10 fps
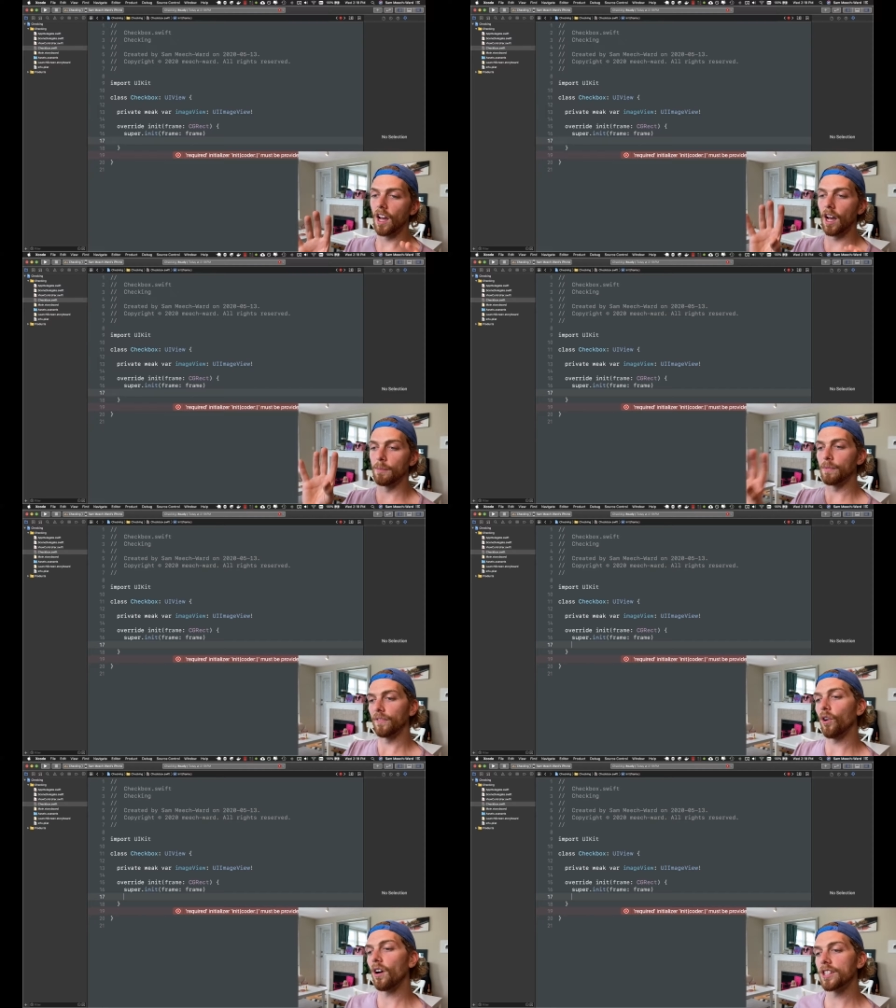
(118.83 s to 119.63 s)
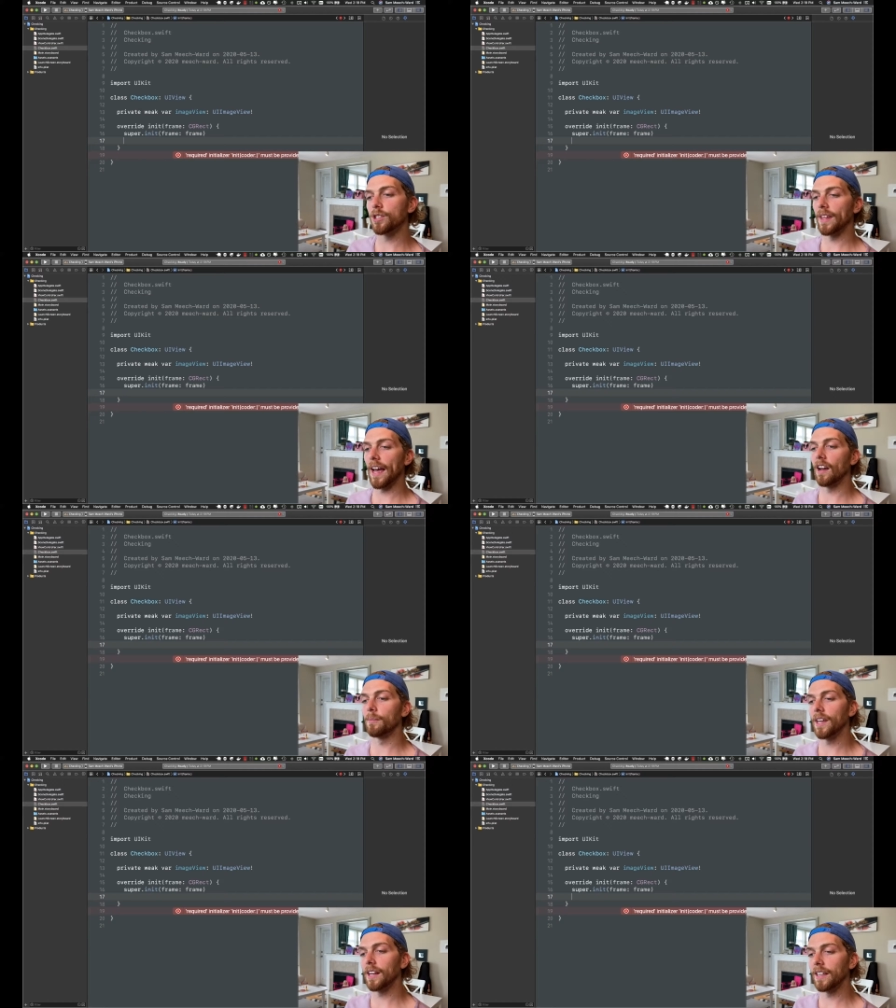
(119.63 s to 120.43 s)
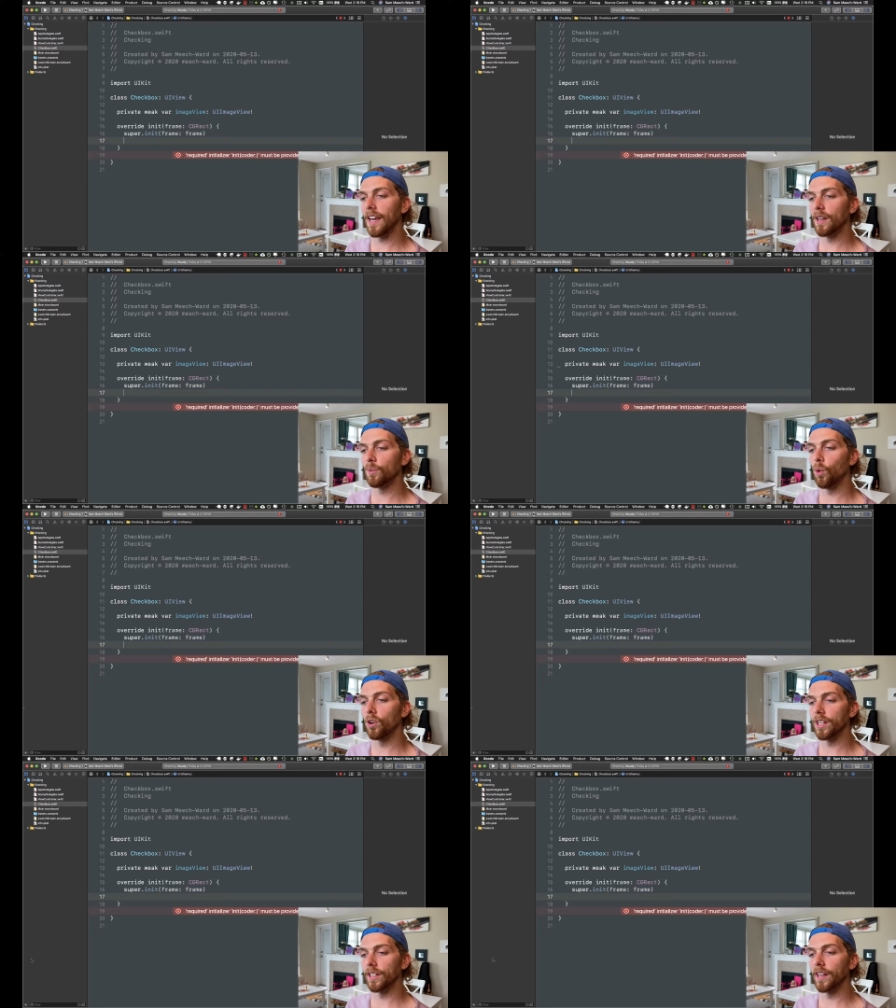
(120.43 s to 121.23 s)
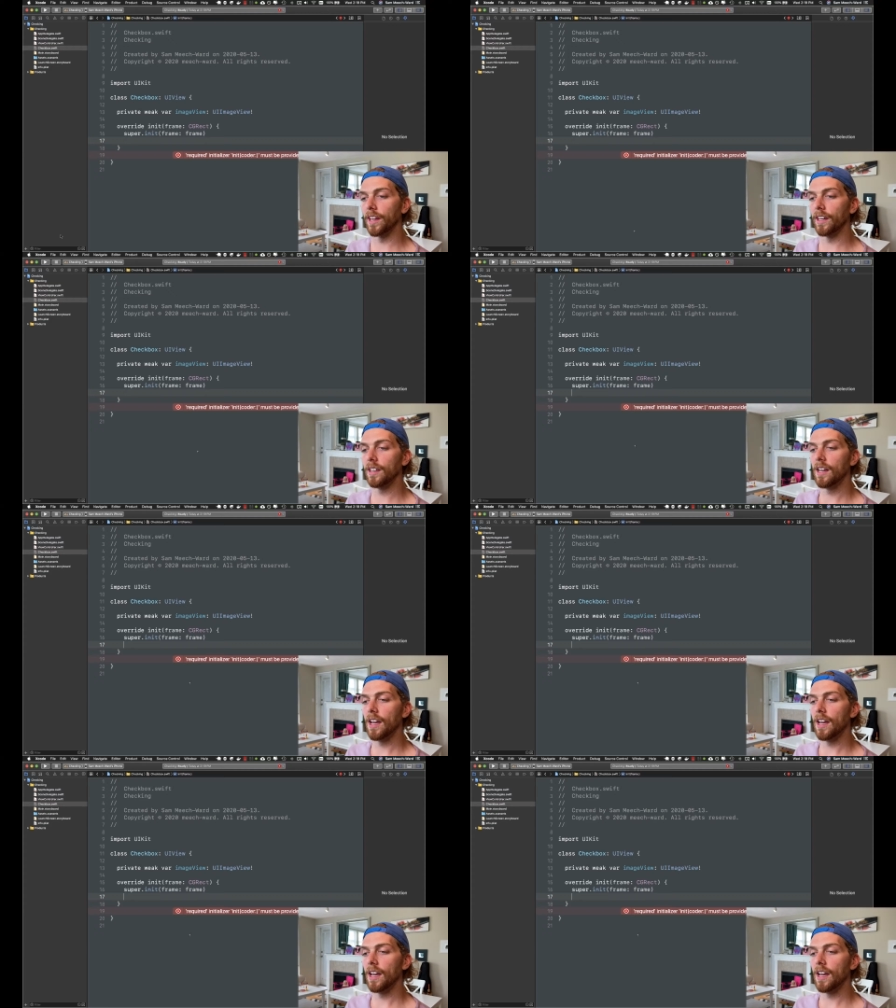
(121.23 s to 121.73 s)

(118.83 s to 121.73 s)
But before I do that, I'm getting a warning here.